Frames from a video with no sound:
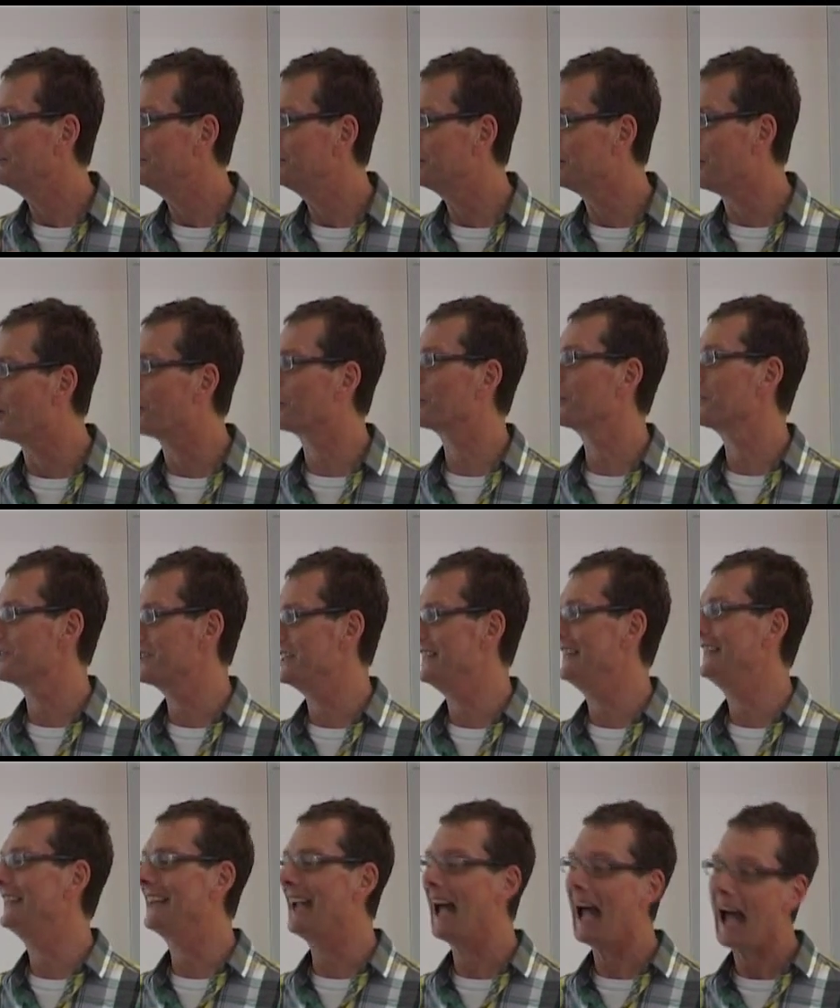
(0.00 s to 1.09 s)

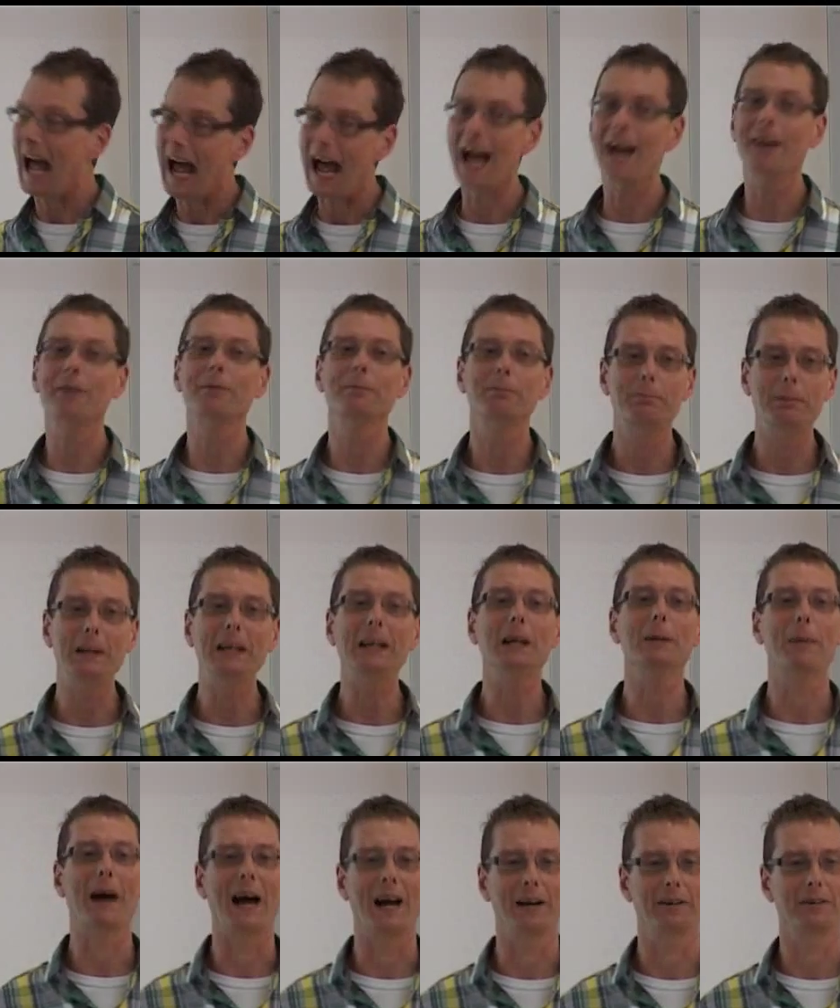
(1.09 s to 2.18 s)
democracy can be
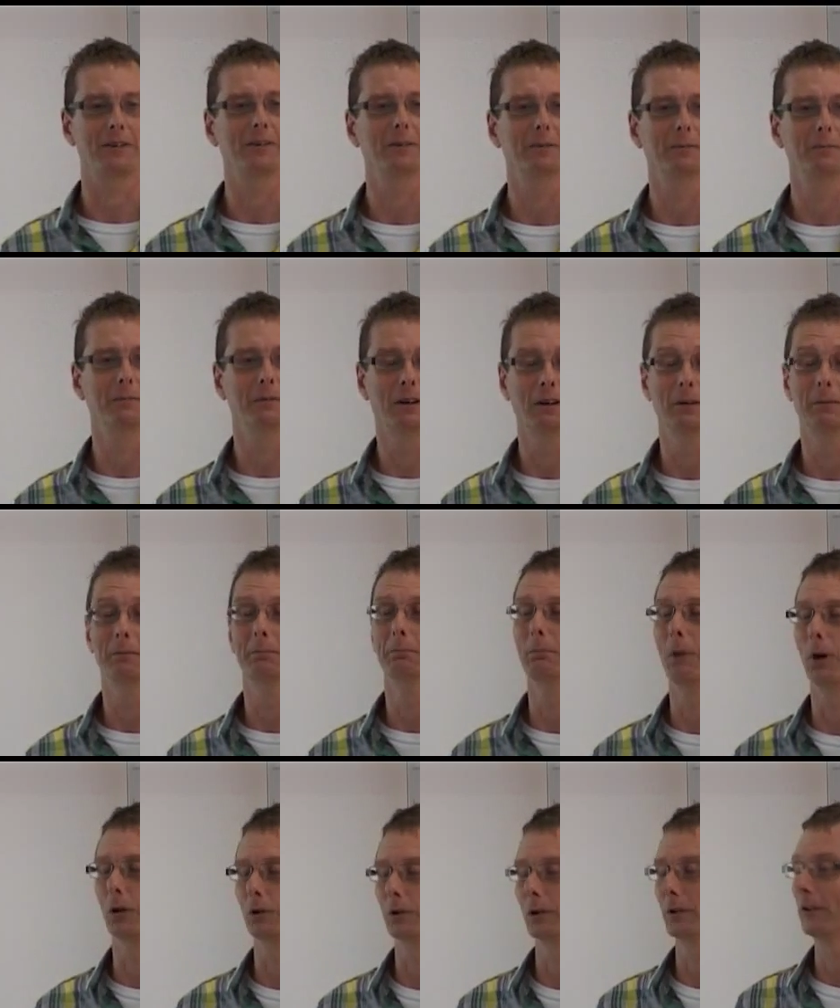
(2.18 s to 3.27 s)
about
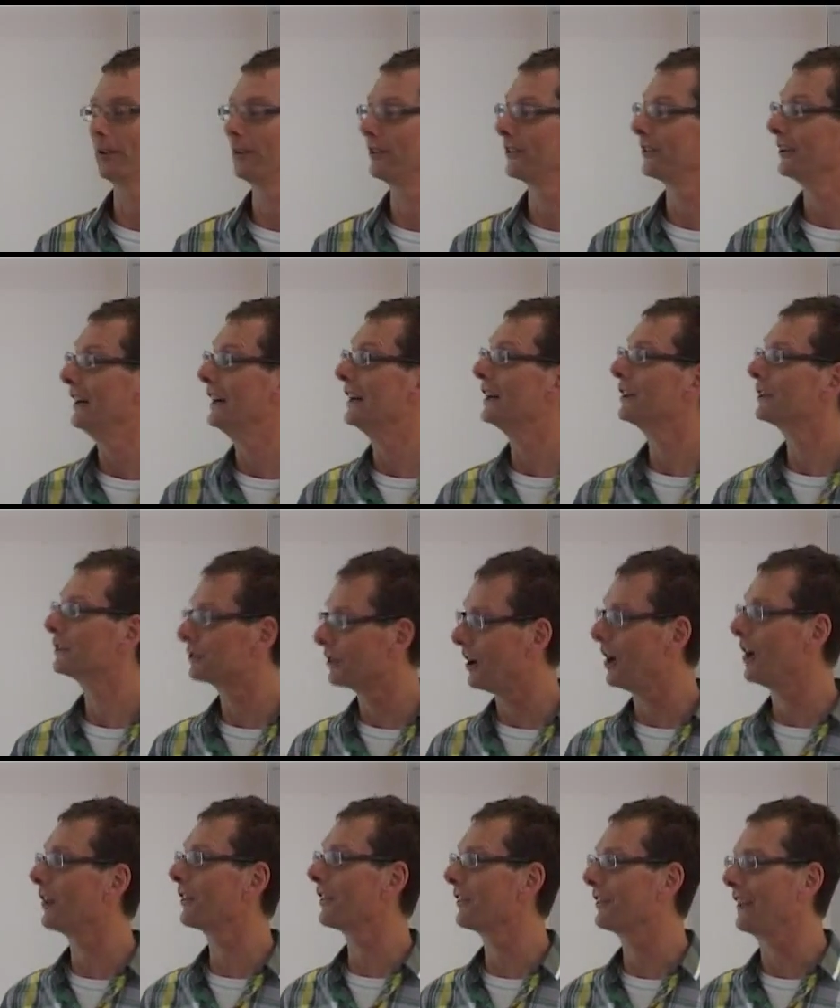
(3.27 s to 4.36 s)
morals
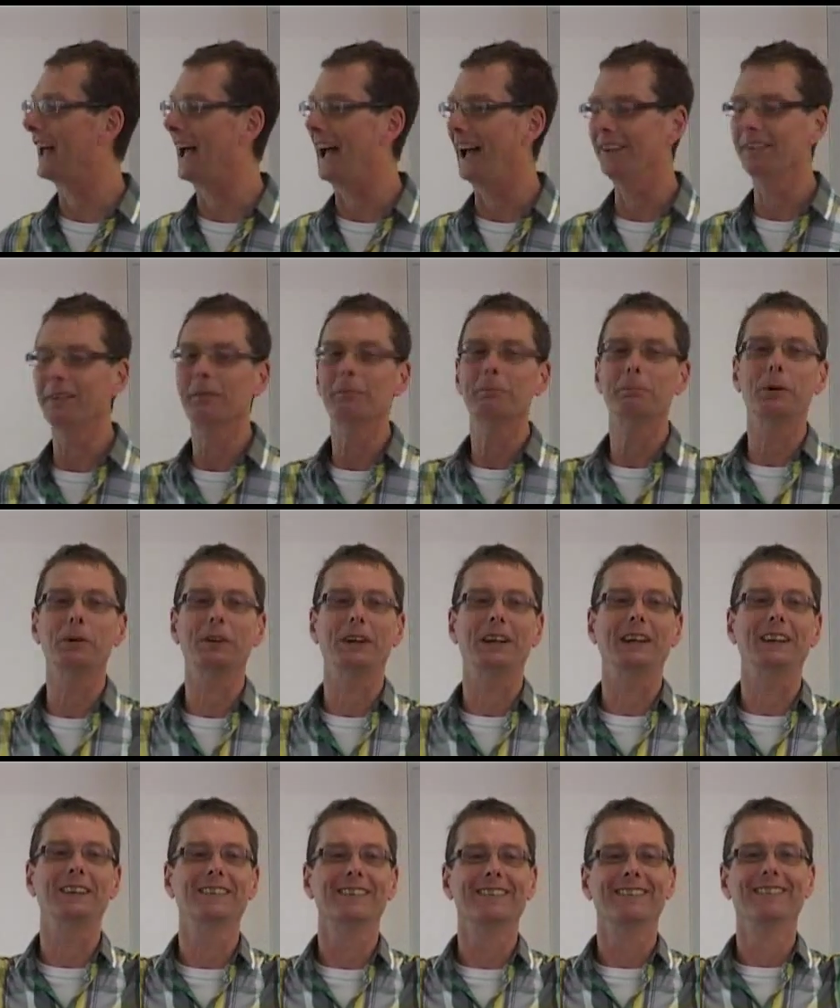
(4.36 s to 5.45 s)
rather than putting,